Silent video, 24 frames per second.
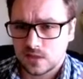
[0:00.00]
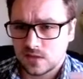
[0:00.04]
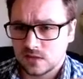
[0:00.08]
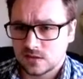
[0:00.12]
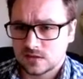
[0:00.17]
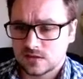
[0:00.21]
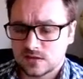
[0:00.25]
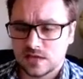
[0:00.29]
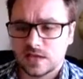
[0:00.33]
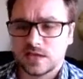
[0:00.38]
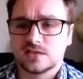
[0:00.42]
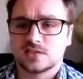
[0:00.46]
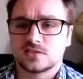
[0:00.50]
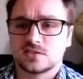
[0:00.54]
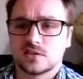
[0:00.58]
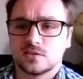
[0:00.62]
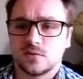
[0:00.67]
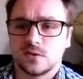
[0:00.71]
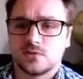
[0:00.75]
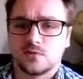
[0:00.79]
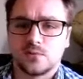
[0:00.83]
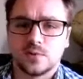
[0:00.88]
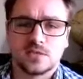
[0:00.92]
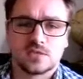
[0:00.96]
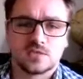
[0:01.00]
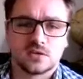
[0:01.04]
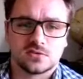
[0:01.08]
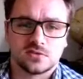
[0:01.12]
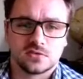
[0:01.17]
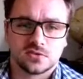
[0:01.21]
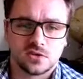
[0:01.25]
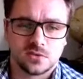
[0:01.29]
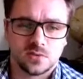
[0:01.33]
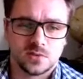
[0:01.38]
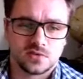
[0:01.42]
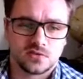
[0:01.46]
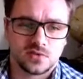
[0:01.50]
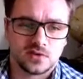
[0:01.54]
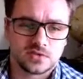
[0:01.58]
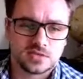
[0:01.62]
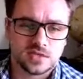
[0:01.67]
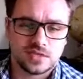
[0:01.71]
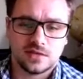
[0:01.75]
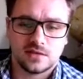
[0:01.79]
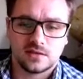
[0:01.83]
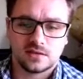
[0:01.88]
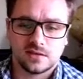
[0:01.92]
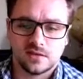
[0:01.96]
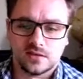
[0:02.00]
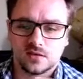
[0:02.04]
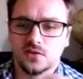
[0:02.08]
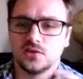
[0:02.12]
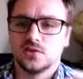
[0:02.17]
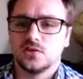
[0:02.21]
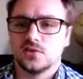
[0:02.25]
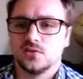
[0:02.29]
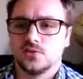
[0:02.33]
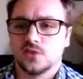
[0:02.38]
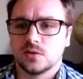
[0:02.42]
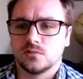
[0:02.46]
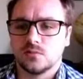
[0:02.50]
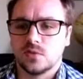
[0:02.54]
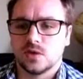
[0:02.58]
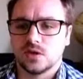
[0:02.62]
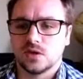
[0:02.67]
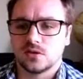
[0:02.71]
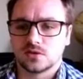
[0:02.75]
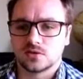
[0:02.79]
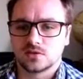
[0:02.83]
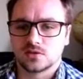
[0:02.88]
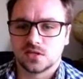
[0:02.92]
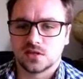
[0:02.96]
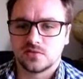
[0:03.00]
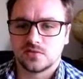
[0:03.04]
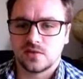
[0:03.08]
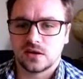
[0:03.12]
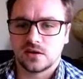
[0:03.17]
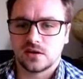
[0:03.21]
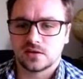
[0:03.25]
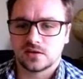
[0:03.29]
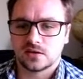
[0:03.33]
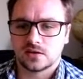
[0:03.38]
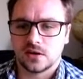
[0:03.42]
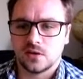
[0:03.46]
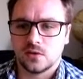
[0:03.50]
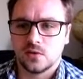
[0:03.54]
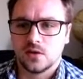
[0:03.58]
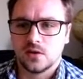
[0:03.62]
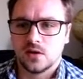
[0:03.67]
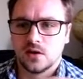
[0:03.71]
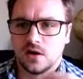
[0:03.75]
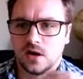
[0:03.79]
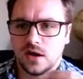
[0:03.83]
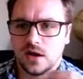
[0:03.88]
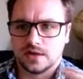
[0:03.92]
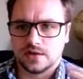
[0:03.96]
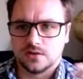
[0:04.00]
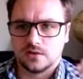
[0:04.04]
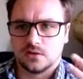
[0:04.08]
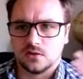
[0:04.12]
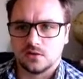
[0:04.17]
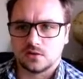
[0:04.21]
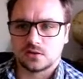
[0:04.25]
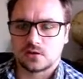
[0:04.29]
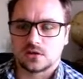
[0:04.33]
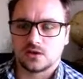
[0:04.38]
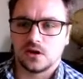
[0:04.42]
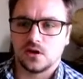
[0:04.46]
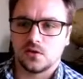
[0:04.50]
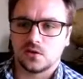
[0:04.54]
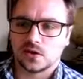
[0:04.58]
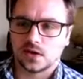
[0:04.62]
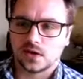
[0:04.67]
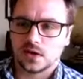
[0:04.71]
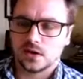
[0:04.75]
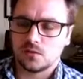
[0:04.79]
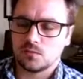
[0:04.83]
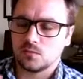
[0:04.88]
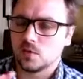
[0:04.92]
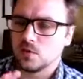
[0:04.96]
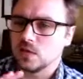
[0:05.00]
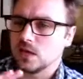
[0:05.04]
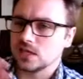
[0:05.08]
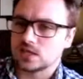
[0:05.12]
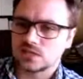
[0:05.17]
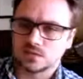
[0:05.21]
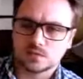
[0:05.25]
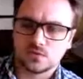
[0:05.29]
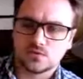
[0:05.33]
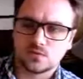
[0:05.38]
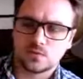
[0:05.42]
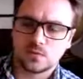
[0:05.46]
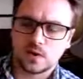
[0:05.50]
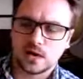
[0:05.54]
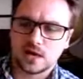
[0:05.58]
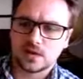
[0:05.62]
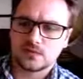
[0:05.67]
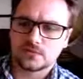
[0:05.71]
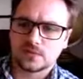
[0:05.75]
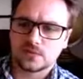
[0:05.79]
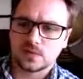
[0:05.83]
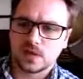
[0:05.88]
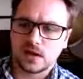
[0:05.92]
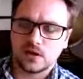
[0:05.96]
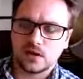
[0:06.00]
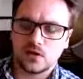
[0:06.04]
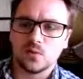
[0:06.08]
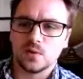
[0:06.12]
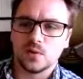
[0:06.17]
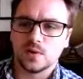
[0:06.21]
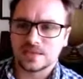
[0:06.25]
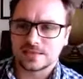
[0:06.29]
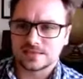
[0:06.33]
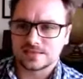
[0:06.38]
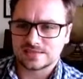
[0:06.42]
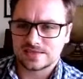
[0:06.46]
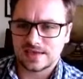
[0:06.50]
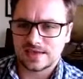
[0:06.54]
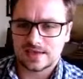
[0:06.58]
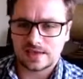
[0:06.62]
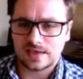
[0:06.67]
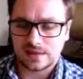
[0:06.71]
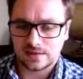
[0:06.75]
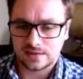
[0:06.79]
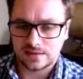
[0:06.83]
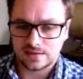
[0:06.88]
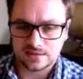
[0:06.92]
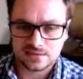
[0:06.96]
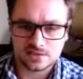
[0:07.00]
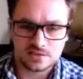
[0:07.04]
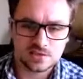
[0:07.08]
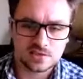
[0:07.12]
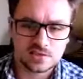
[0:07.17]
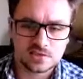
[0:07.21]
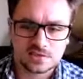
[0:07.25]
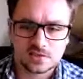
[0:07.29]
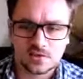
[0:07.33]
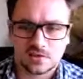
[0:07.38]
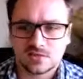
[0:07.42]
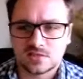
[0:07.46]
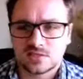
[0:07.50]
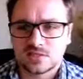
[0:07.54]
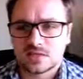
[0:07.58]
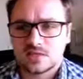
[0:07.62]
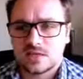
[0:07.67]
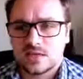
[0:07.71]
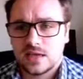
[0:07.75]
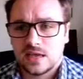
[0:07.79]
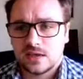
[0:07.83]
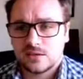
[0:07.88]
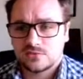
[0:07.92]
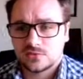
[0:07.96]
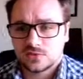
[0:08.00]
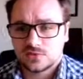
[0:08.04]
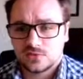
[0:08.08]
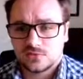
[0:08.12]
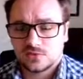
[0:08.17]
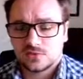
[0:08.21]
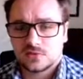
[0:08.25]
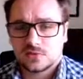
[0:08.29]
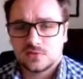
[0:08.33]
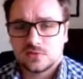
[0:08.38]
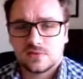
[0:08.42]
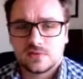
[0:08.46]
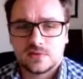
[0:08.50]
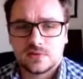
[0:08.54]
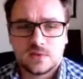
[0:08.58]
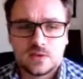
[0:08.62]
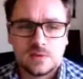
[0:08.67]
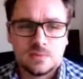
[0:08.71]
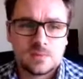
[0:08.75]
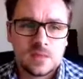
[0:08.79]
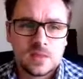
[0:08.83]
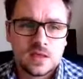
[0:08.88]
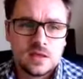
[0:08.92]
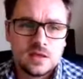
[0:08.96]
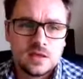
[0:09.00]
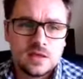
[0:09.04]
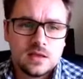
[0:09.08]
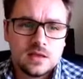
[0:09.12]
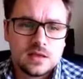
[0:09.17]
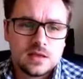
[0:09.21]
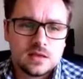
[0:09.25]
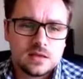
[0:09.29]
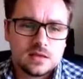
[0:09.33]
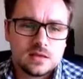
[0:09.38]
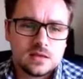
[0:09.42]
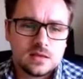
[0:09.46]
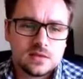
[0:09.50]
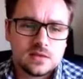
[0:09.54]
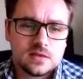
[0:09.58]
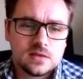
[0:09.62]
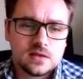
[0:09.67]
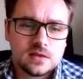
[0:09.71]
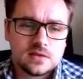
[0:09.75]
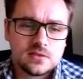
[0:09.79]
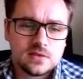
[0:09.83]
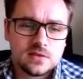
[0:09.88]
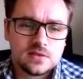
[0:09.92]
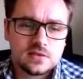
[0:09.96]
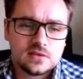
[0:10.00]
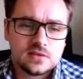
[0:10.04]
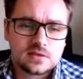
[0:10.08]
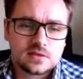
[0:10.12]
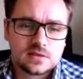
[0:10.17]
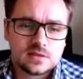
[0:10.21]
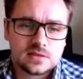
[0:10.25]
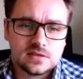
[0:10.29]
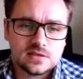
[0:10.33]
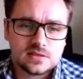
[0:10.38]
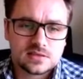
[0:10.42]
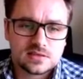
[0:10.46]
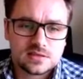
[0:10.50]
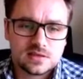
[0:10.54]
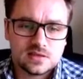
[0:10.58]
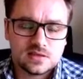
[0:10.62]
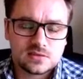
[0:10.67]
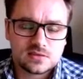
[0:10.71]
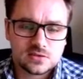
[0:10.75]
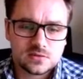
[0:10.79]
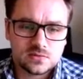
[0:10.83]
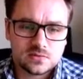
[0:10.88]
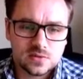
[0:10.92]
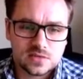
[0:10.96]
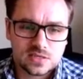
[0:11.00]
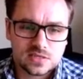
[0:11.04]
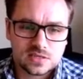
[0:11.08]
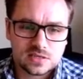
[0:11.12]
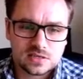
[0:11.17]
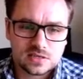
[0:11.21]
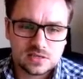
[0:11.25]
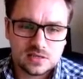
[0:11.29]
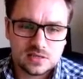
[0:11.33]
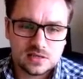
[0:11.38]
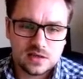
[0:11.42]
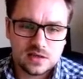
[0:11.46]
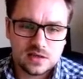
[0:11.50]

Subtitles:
Yeah, so if we start to come across anything new, then we're going to turn around and go, hey, look, okay, we need to move away from that, or we need to tackle it. So you can start to see how sort of, you know, these things that we see